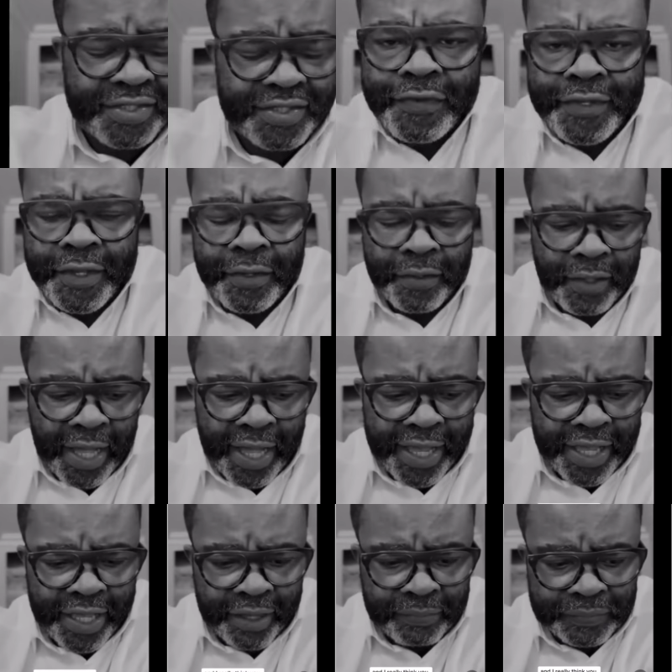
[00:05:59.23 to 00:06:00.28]
So
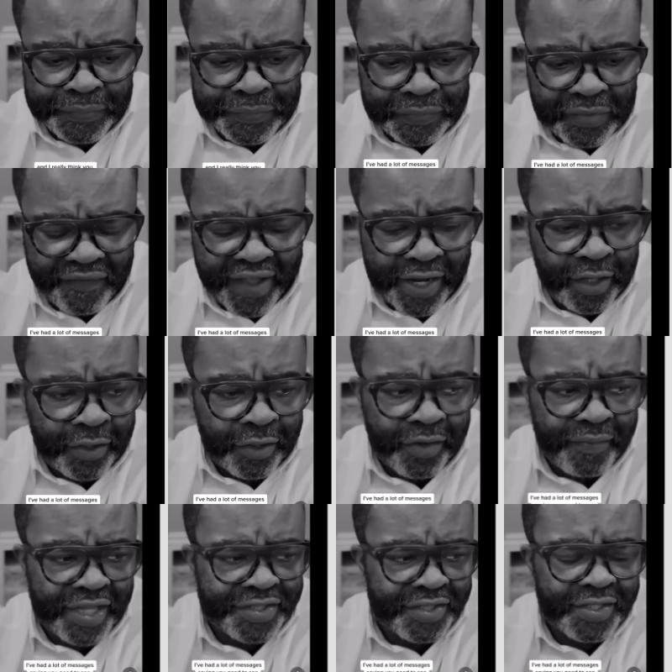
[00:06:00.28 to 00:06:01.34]
I've had a lot of
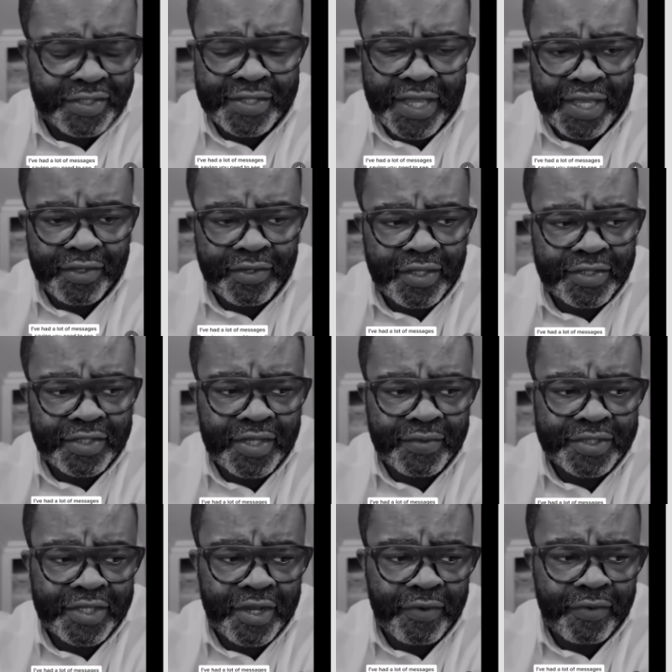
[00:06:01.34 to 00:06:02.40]
messages saying you need to see
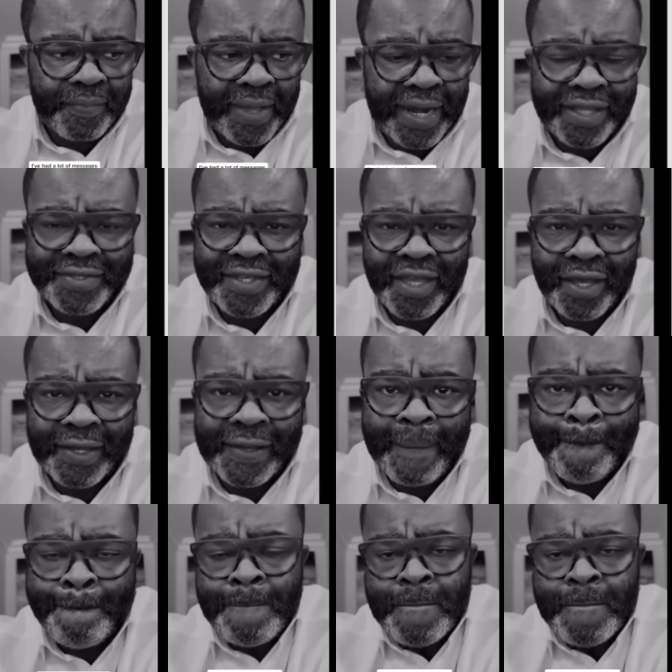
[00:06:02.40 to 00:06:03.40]
what's going on with Balenciaga.